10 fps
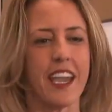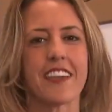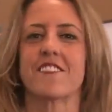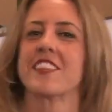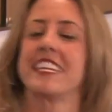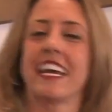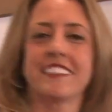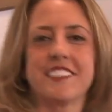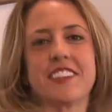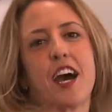Okay, for the
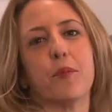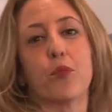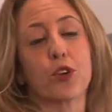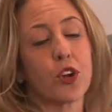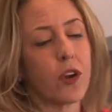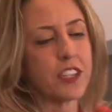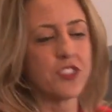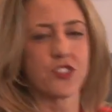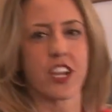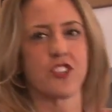next step, we're going
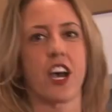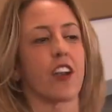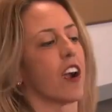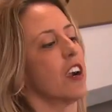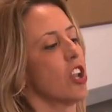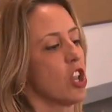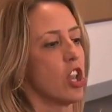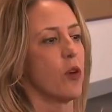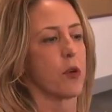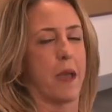to stretch out our
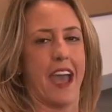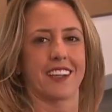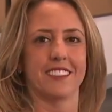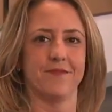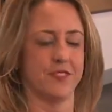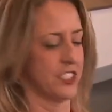lower back.